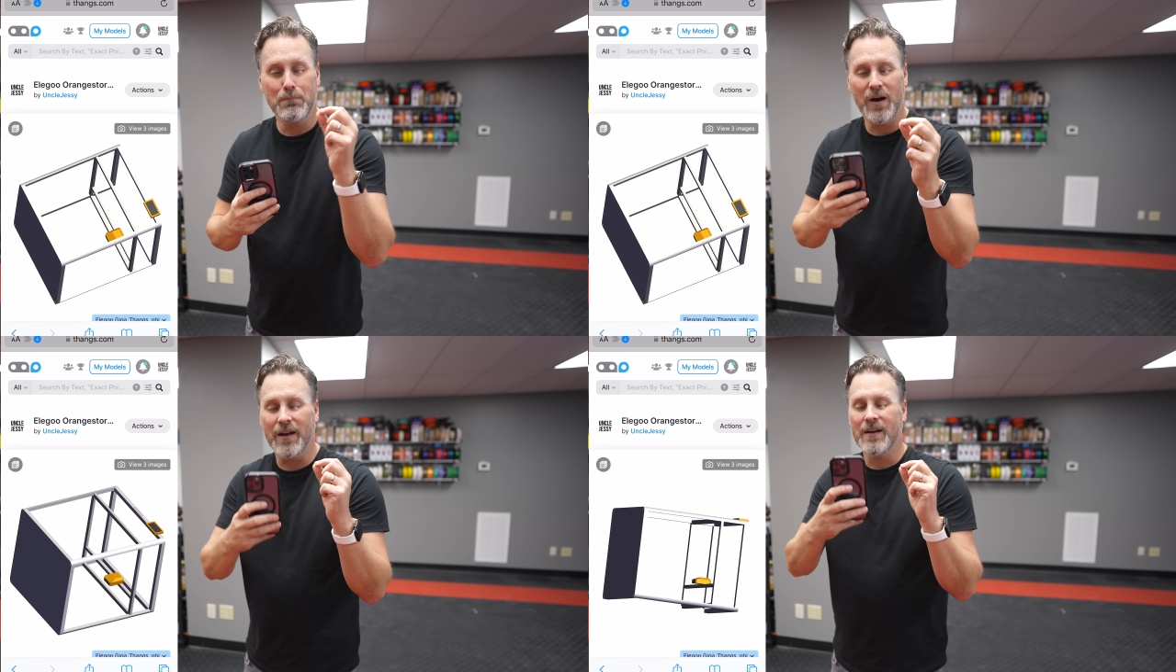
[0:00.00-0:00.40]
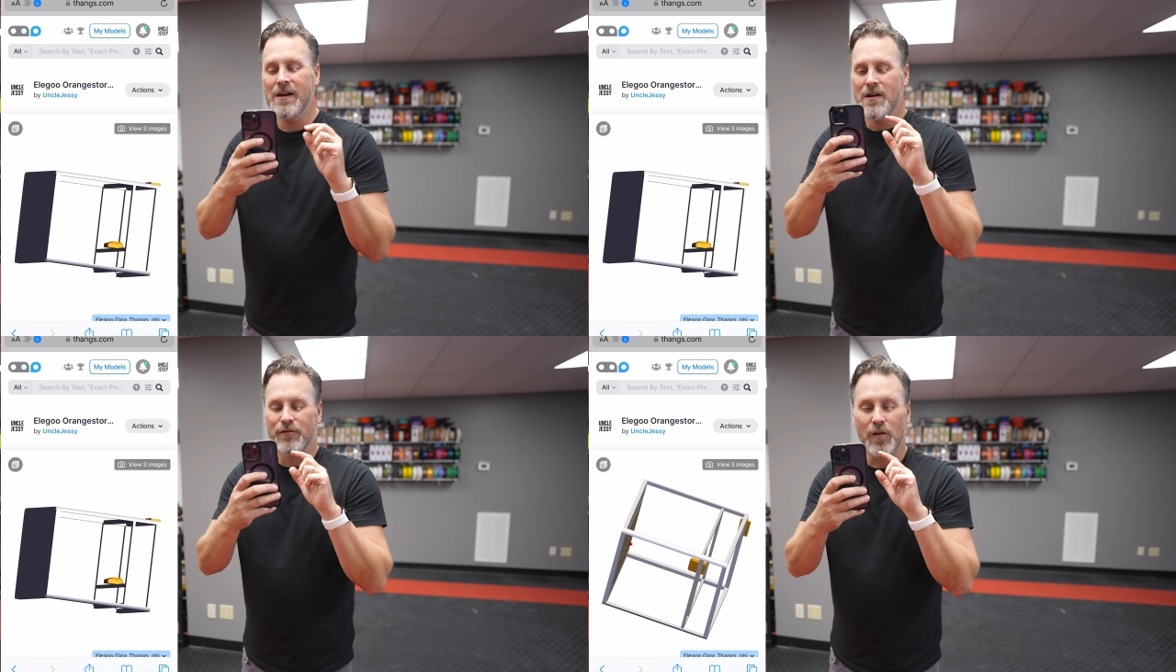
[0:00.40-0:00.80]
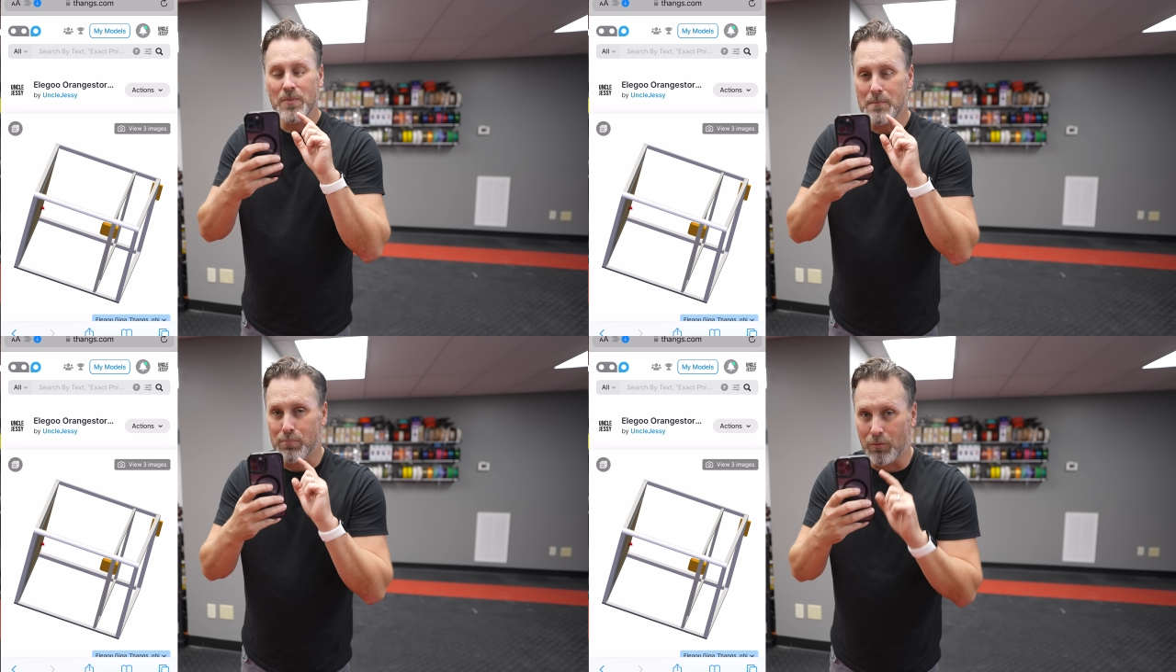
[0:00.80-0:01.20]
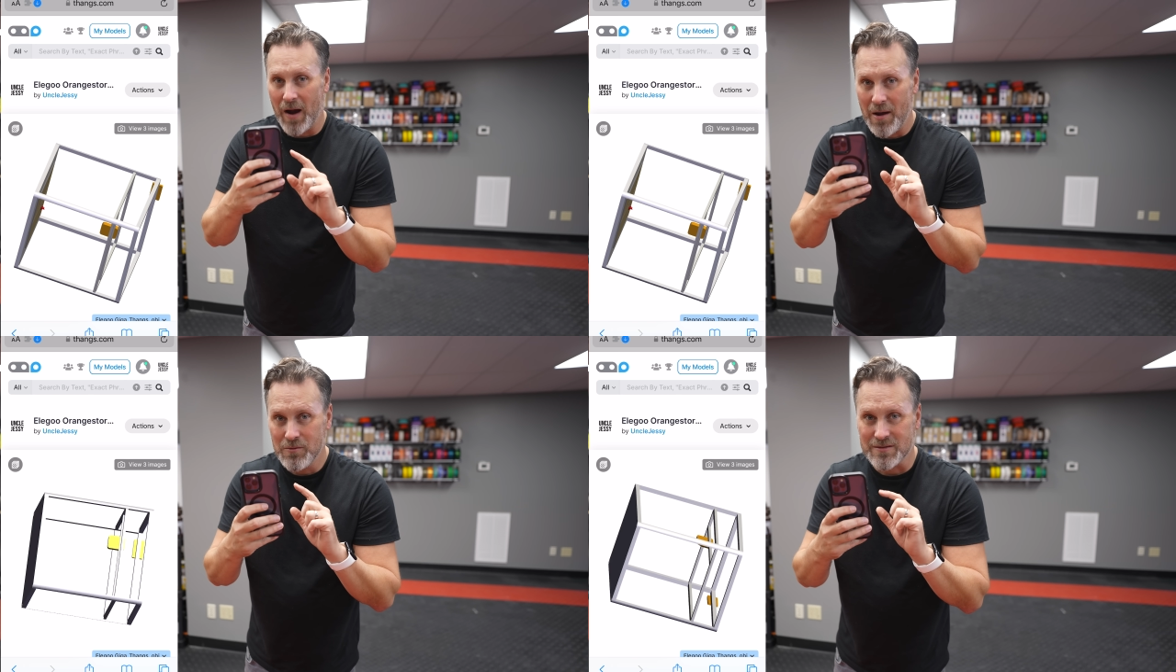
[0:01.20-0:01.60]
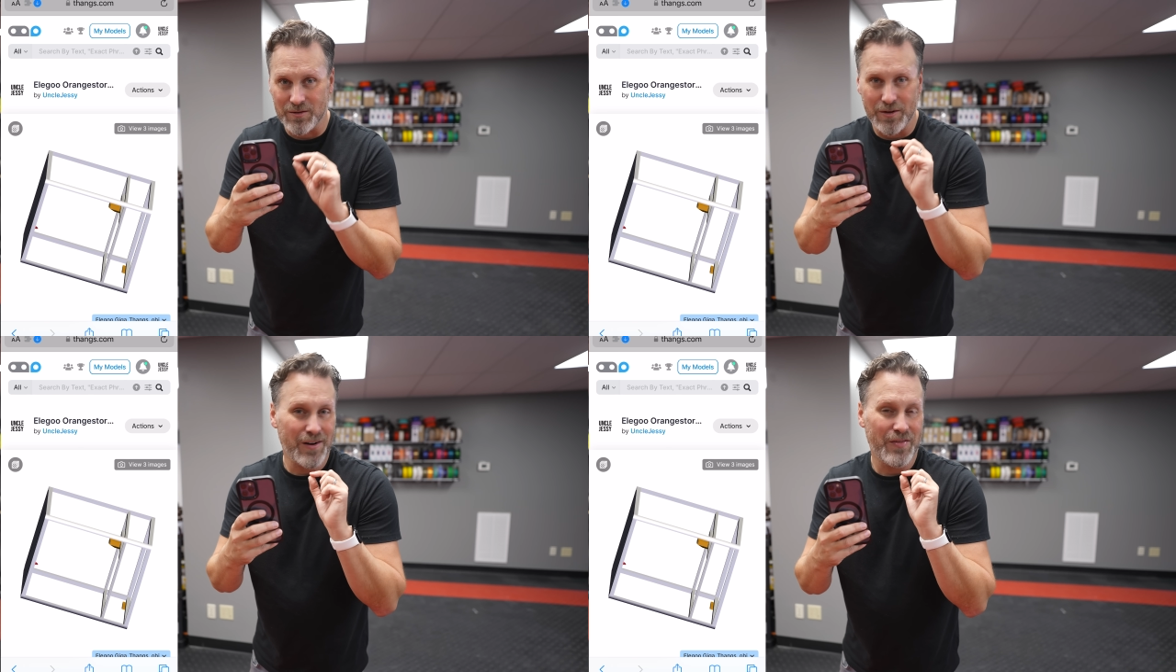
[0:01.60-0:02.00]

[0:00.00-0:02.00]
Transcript: but from the browser,